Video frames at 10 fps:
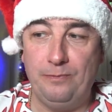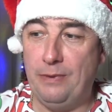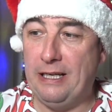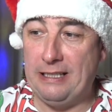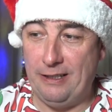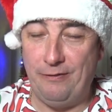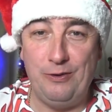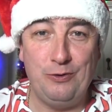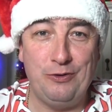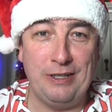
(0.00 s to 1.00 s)
But I'd had a
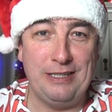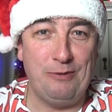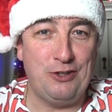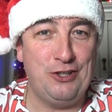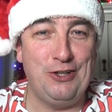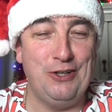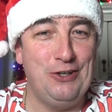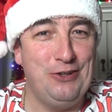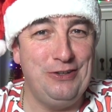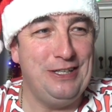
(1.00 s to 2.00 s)
few drinks, I was
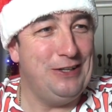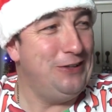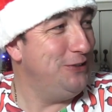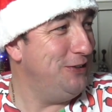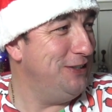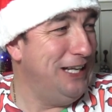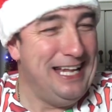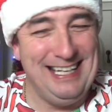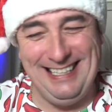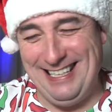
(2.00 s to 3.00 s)
slurring and all sorts of...
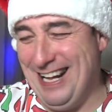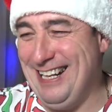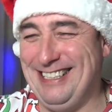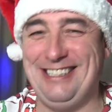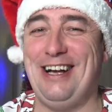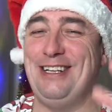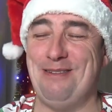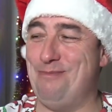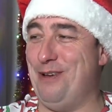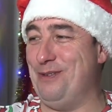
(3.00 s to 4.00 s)
I
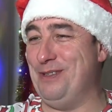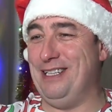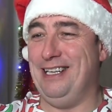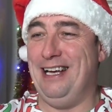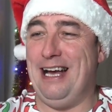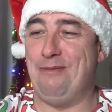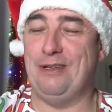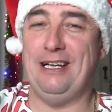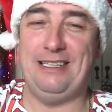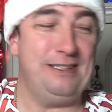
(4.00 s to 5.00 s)
didn't bother with it. I'm
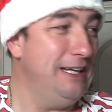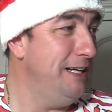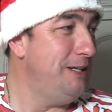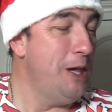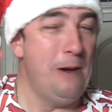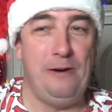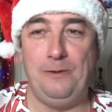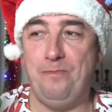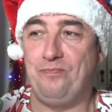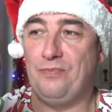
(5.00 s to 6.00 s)
glad I
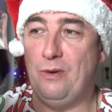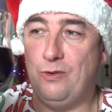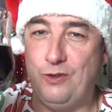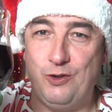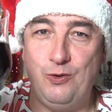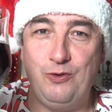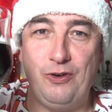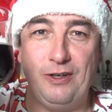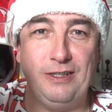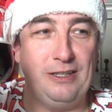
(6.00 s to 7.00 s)
wasn't too
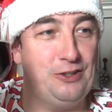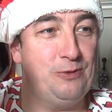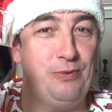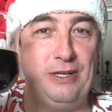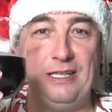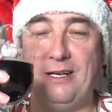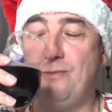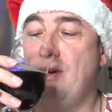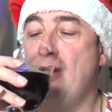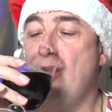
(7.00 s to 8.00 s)
drunk and I just put it out.